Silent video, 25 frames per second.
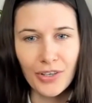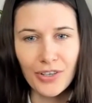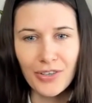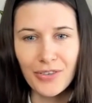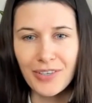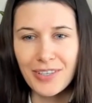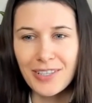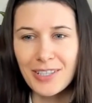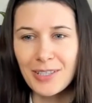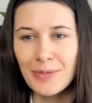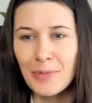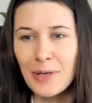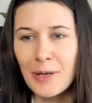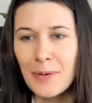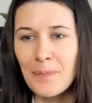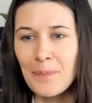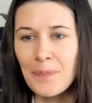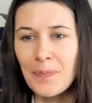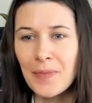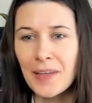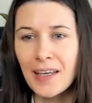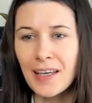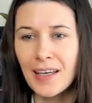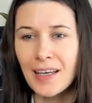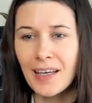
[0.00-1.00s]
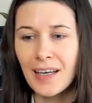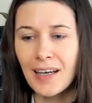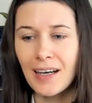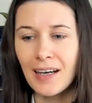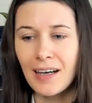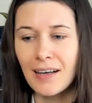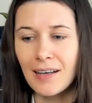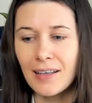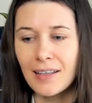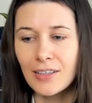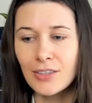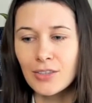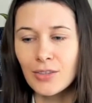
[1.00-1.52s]
charisma
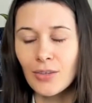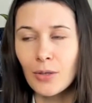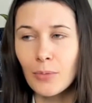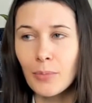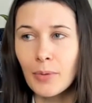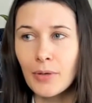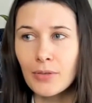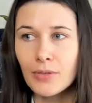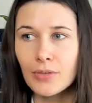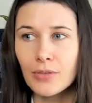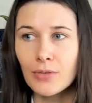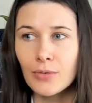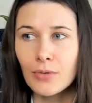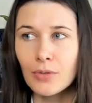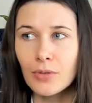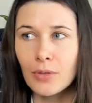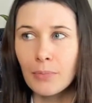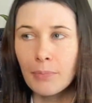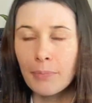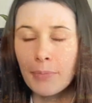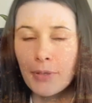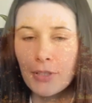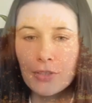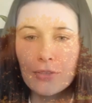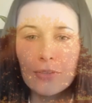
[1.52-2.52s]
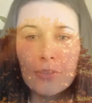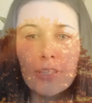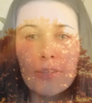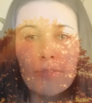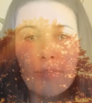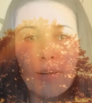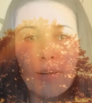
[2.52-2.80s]
uh, it's all about your personal